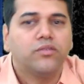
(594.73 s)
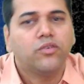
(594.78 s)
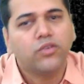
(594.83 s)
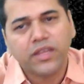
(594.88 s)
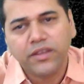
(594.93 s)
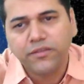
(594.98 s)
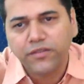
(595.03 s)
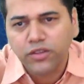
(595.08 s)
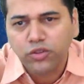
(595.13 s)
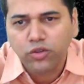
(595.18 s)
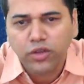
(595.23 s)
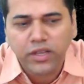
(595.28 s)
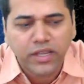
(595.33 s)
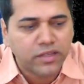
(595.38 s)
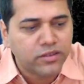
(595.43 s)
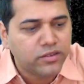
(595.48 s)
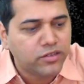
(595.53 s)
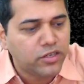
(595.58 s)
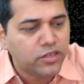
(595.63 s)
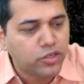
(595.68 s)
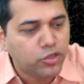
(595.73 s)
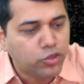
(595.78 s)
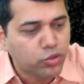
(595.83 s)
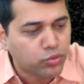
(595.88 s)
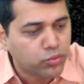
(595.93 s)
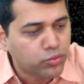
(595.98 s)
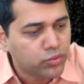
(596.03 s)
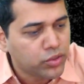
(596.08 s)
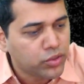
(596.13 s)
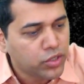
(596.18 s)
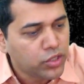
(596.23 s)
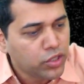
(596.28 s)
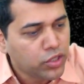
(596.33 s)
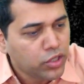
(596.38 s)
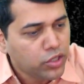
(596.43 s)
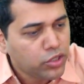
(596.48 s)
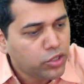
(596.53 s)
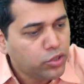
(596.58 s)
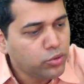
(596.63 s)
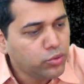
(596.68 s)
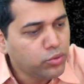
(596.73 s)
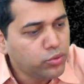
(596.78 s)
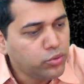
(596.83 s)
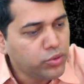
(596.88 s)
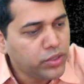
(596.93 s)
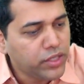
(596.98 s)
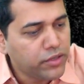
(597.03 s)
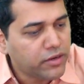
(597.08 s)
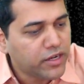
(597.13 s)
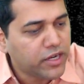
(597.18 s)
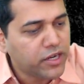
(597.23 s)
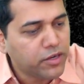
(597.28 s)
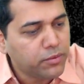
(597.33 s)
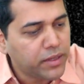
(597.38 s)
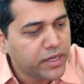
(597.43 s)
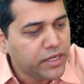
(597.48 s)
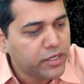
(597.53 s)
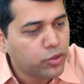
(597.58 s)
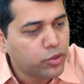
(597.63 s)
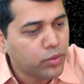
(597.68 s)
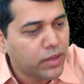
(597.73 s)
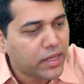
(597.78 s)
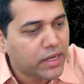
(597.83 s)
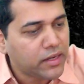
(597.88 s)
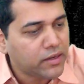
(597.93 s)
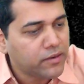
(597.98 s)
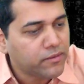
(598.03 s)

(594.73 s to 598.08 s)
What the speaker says: Okay, even though I consider 2 divided by 12,